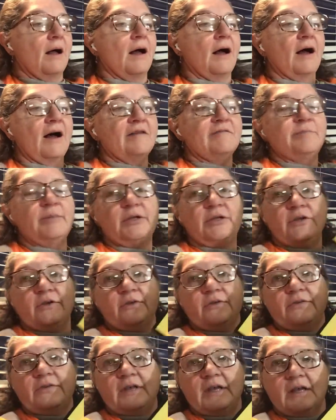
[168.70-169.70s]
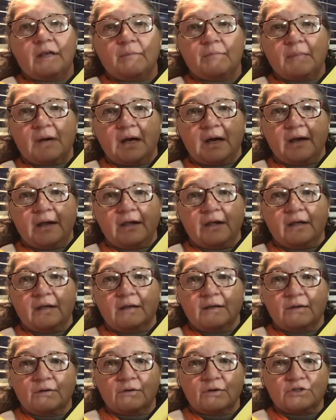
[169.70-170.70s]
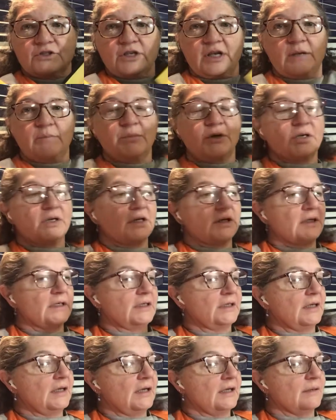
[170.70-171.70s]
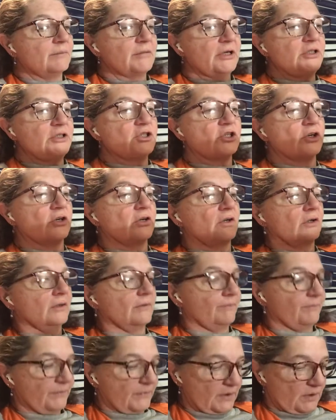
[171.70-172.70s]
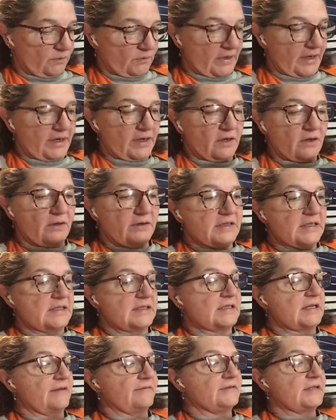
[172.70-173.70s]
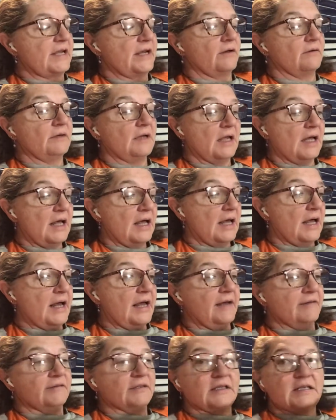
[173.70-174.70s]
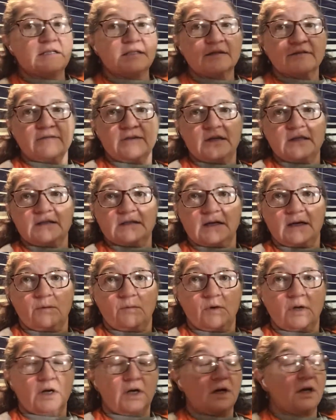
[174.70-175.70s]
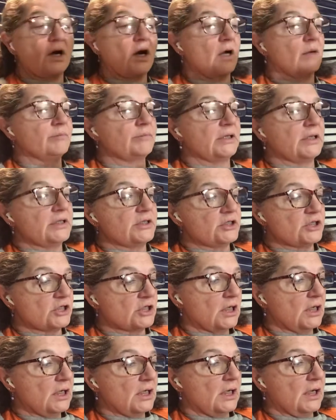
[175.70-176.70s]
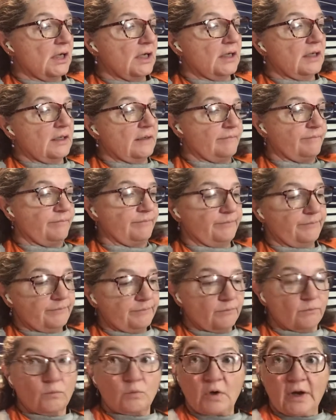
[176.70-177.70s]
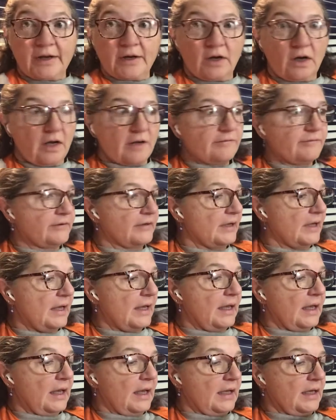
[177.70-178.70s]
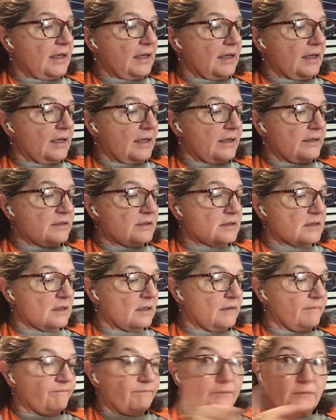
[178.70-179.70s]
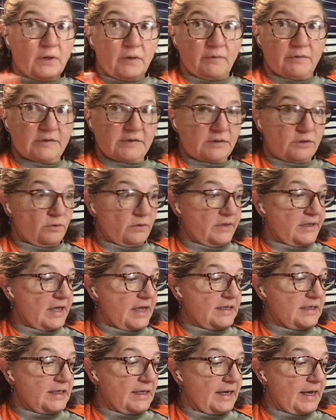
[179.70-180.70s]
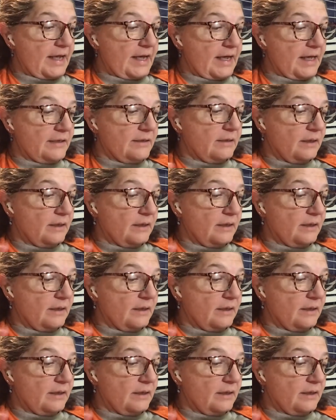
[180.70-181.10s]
I've been using my crochet book, my journal, writing all this stuff down. I have a list of things that I want to accomplish right off, and it was doing that knit hat,